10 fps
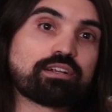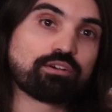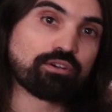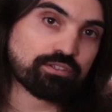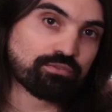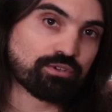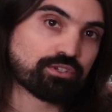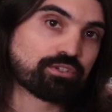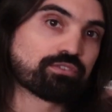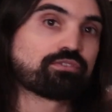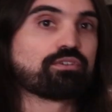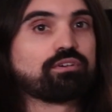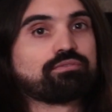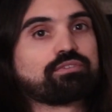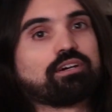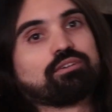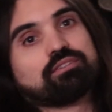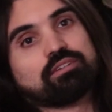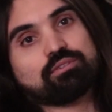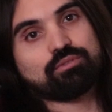are other versions of
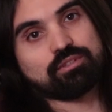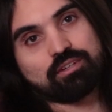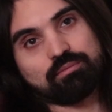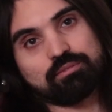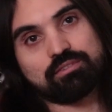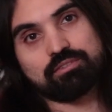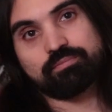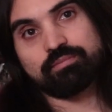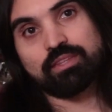counting quintuplets.